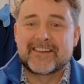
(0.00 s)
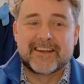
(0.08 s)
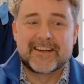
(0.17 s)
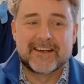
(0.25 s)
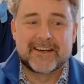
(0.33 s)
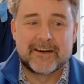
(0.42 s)

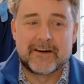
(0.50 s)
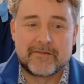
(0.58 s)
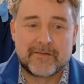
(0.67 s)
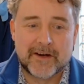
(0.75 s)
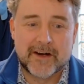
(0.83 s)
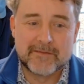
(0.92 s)
think it
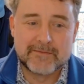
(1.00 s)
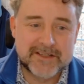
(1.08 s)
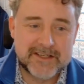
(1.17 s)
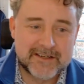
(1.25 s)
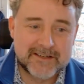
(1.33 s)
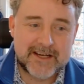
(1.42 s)
often comes
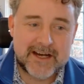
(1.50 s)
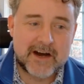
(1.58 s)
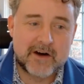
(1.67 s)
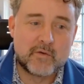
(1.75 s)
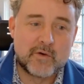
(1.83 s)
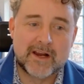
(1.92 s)
down to
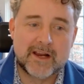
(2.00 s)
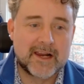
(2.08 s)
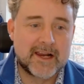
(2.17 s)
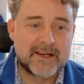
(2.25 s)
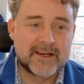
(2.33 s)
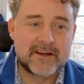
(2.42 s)
how well a
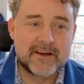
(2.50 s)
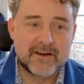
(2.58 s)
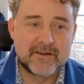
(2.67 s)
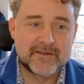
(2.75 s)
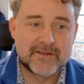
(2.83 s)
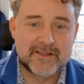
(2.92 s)
leader
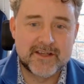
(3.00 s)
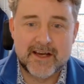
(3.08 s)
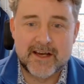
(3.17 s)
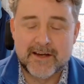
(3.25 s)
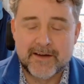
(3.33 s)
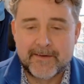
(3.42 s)
knows
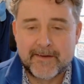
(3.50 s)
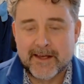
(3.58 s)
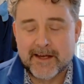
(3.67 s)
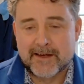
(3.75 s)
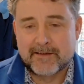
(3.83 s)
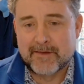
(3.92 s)
their
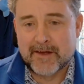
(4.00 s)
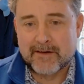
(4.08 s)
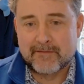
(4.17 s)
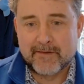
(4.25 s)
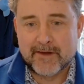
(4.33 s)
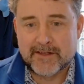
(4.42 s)

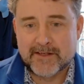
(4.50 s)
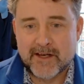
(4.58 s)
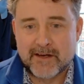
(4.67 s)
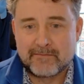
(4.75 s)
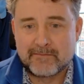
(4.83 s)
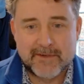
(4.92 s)

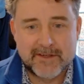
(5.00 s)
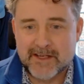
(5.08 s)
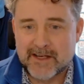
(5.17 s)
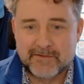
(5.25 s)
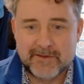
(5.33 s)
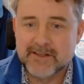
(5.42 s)
team.
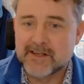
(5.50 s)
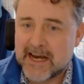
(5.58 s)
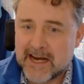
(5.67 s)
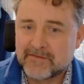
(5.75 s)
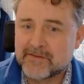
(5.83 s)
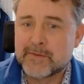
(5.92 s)
Now, it doesn't
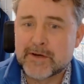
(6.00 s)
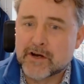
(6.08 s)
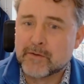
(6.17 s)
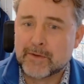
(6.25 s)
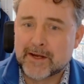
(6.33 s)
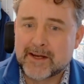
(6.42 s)
have to be
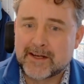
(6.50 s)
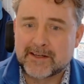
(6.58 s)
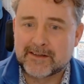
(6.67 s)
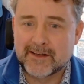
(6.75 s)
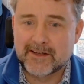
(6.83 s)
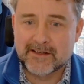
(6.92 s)
complicated
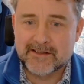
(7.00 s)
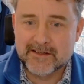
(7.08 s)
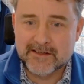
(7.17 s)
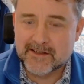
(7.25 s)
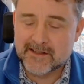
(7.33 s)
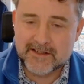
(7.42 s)
things,
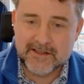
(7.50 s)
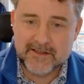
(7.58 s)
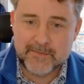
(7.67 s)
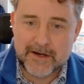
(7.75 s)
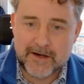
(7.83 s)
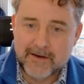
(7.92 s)
does it? It's just
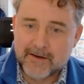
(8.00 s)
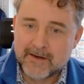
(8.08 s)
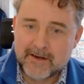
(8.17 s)
about